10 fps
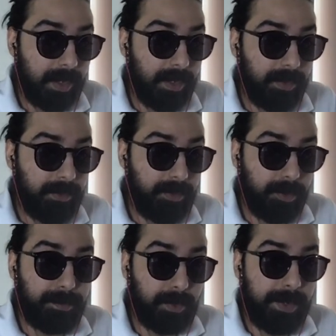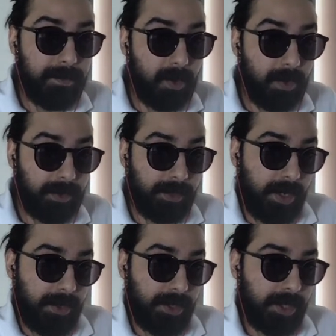Supreme Court
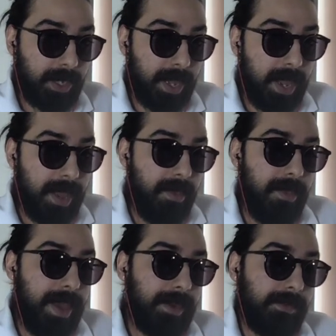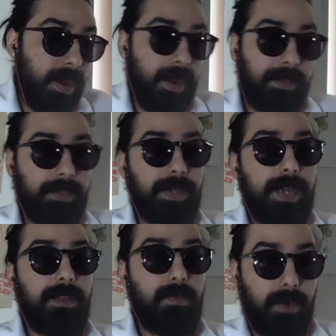judge that is on the side
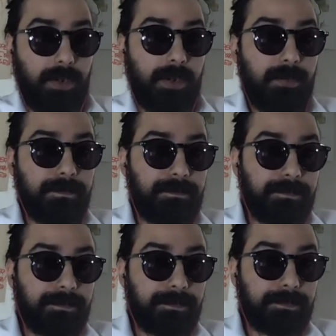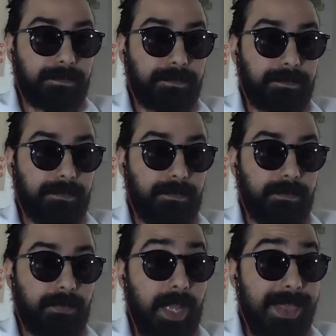of the worker,
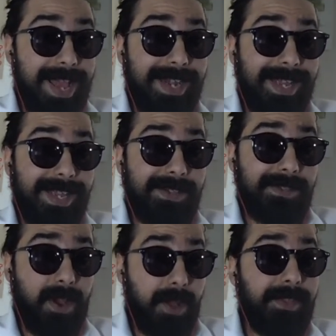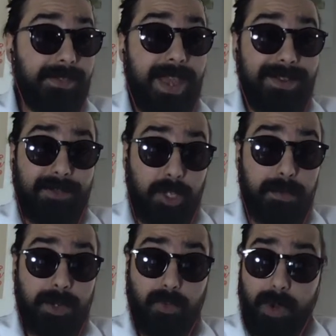that is on the side of
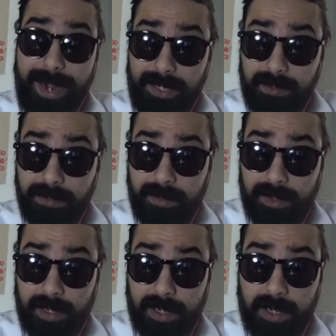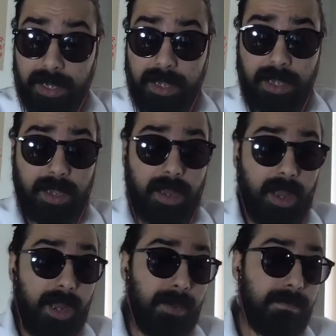human rights,
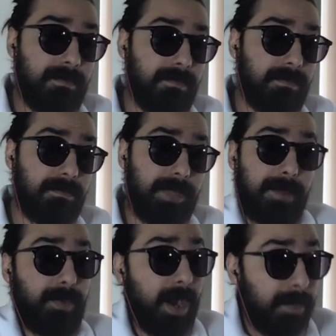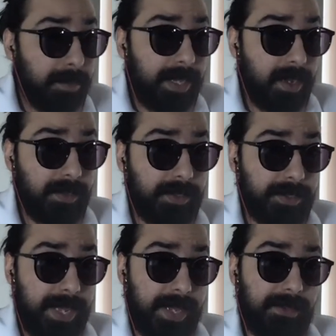um, that probably
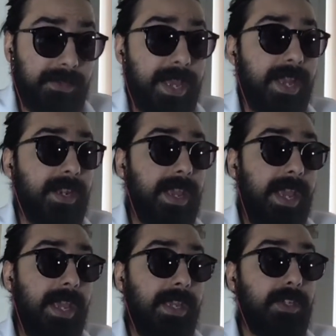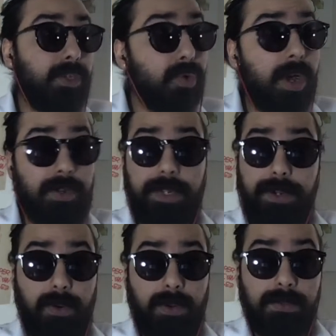understands that a 200
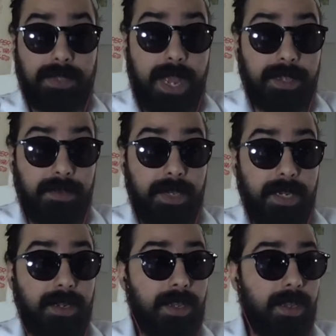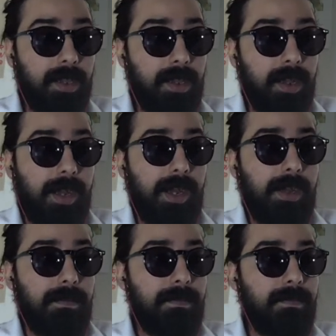year old document, um,